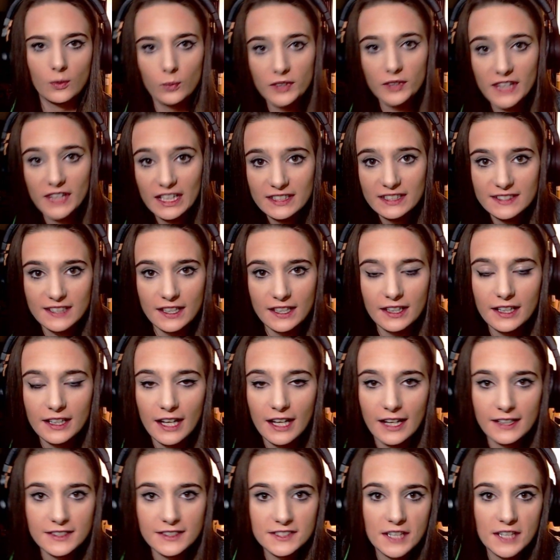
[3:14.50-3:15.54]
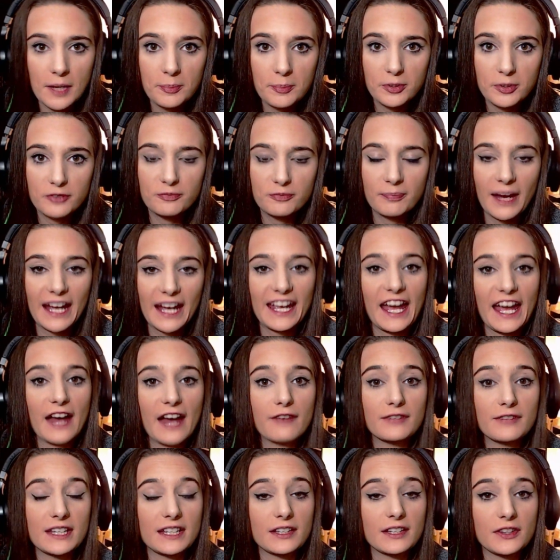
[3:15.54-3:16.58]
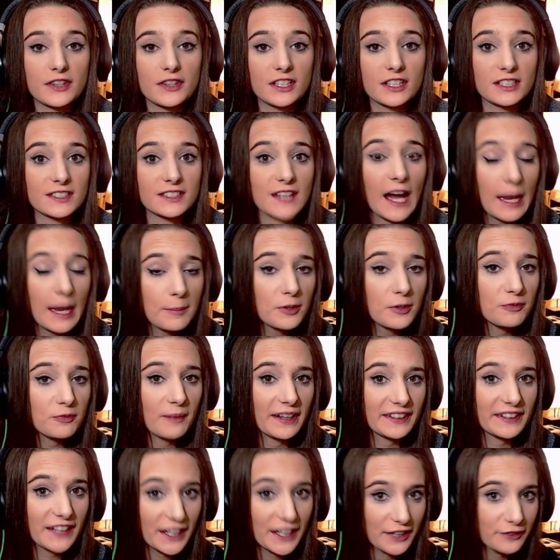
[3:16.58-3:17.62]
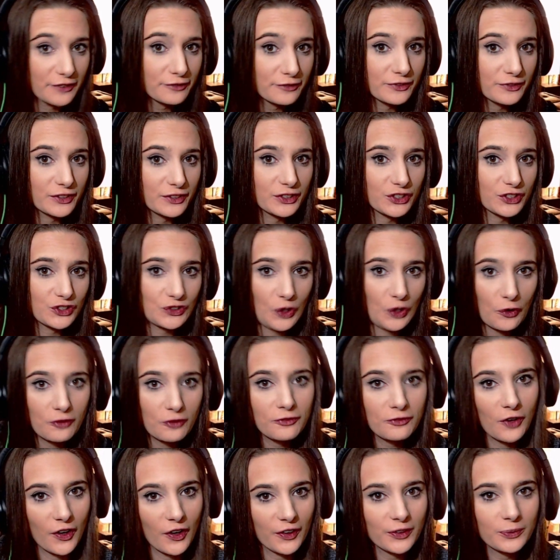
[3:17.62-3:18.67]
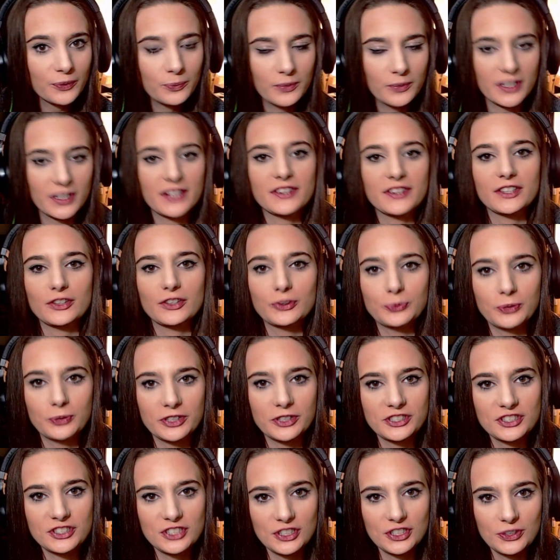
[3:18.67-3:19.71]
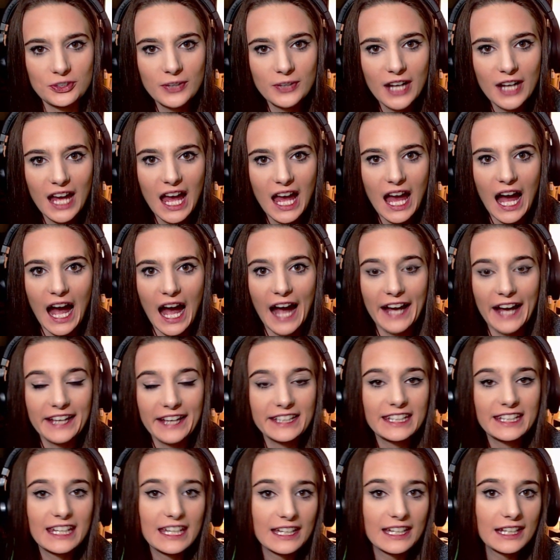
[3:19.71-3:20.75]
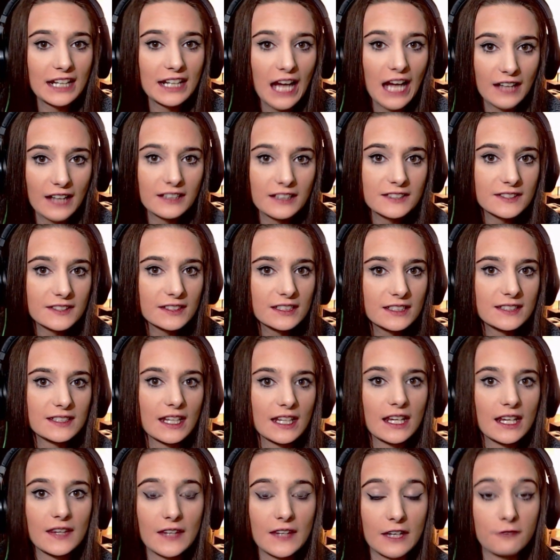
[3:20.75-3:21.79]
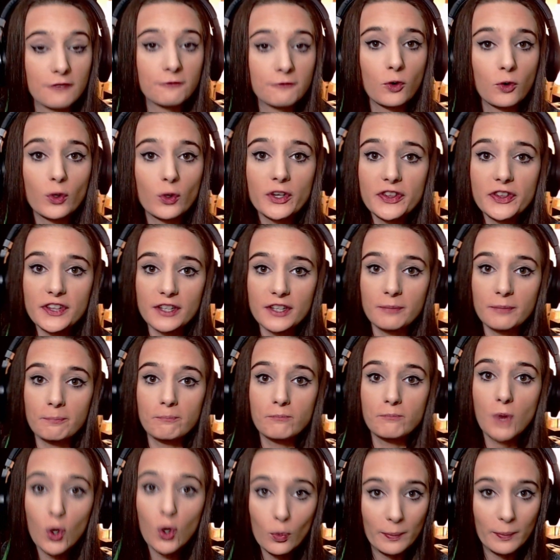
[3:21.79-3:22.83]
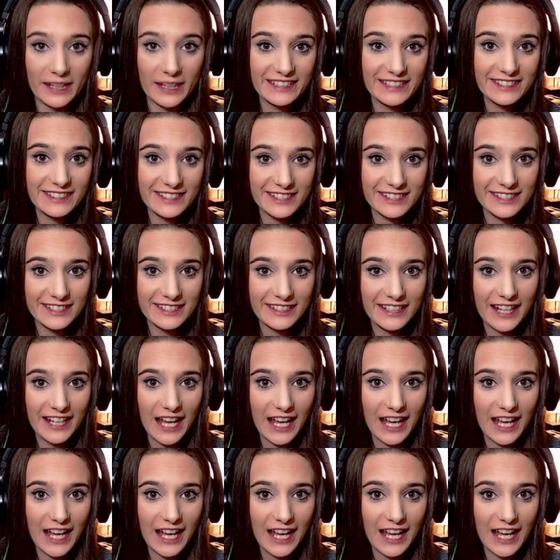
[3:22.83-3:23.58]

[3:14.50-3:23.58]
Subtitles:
With that said, on top of my having the time of my life so far with Guild Wars 2, I can honestly say that for the moment,